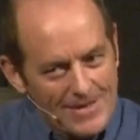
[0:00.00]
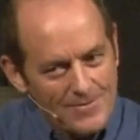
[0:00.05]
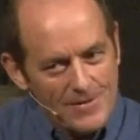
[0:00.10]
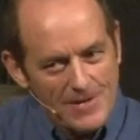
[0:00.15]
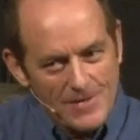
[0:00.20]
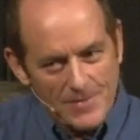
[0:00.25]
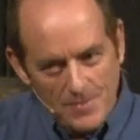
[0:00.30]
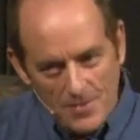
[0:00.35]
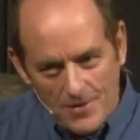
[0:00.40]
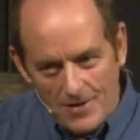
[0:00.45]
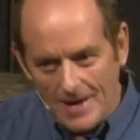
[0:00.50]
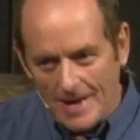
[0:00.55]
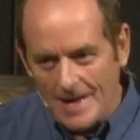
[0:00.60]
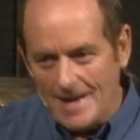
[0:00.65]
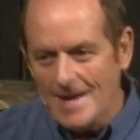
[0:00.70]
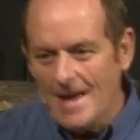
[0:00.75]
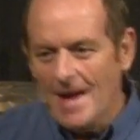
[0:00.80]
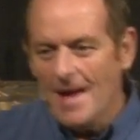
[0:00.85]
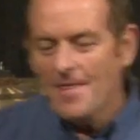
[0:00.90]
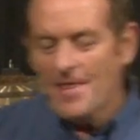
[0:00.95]
with
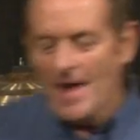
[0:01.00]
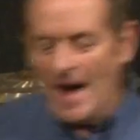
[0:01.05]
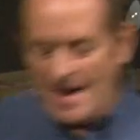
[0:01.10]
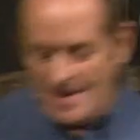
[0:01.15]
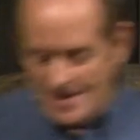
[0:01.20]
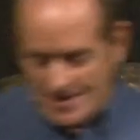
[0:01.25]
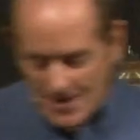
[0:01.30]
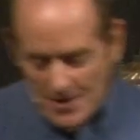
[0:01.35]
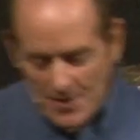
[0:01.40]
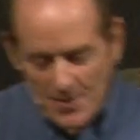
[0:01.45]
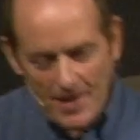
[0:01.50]
me that